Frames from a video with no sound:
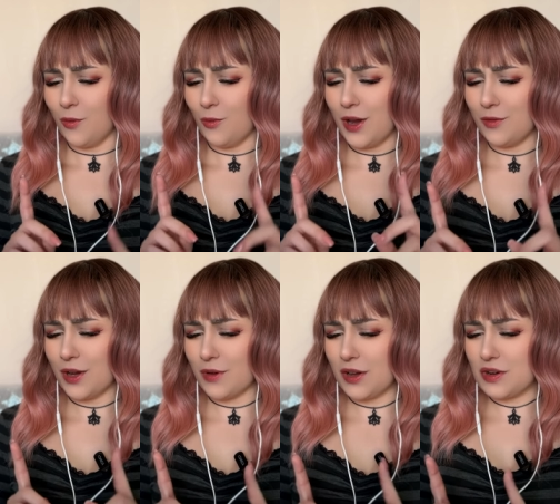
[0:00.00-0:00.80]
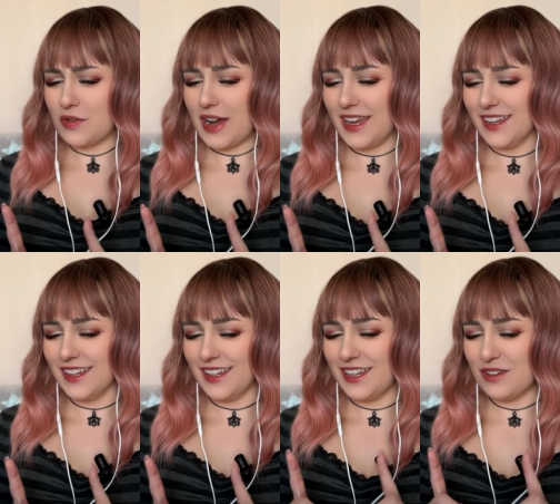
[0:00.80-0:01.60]
Wait.
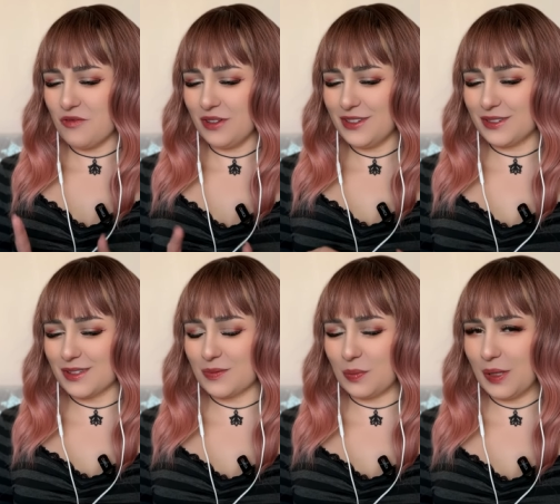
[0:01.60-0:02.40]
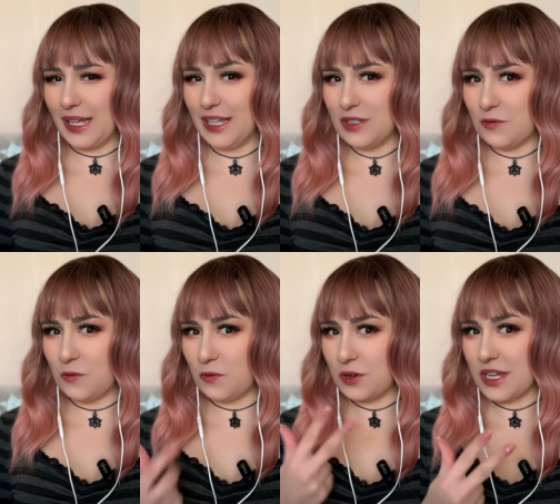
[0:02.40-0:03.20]
He wants to split in
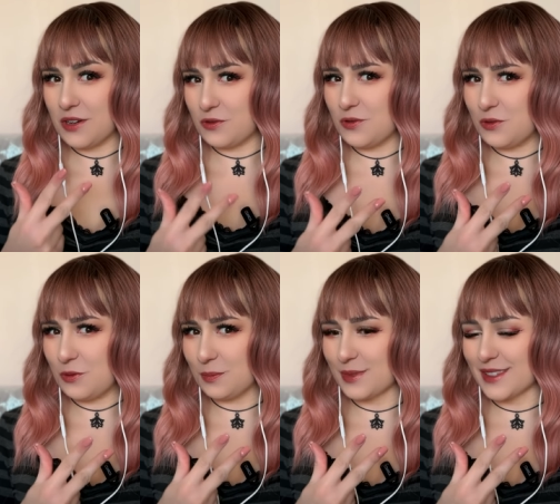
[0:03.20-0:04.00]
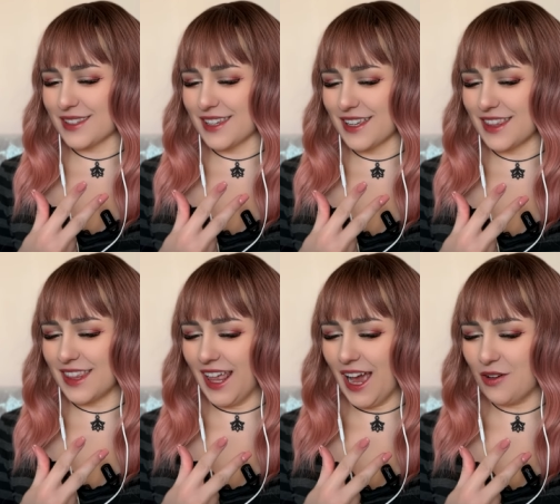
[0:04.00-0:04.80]
three groups.
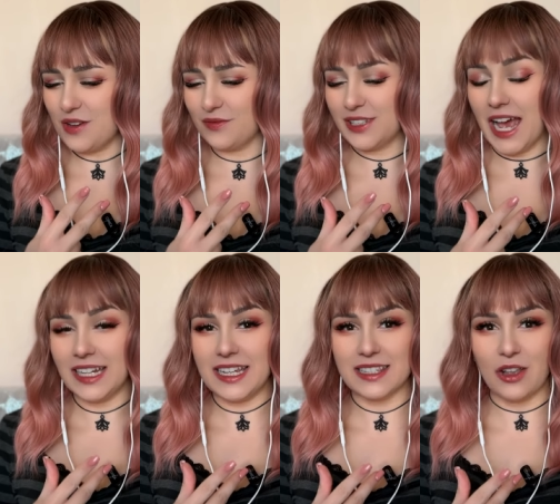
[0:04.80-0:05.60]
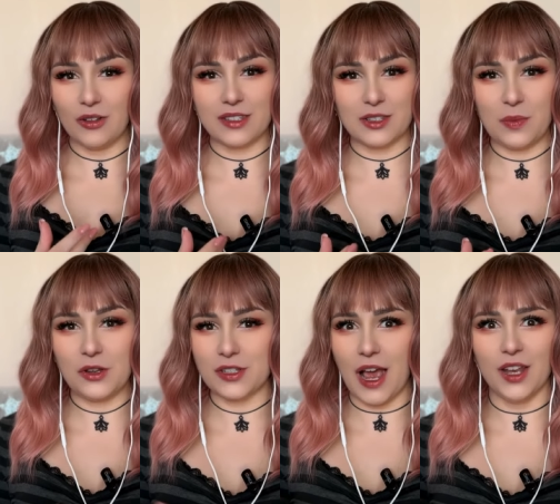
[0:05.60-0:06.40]
Now, if that is not
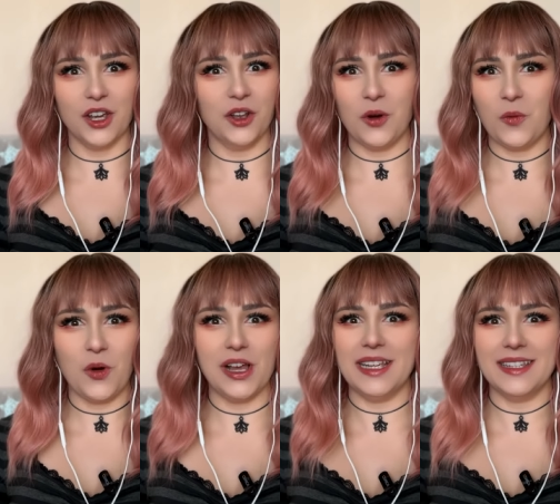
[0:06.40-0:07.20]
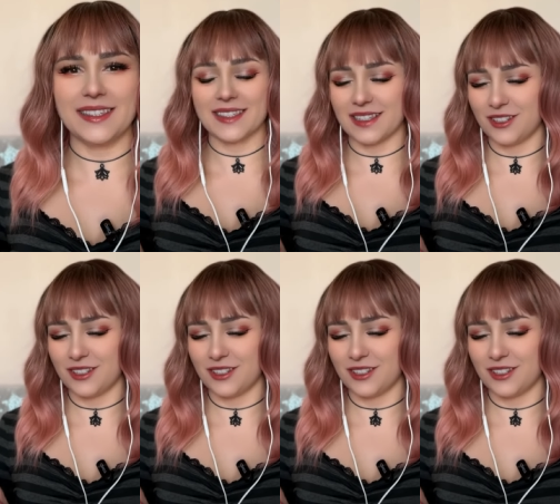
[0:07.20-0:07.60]
suspicious, I don't know what is.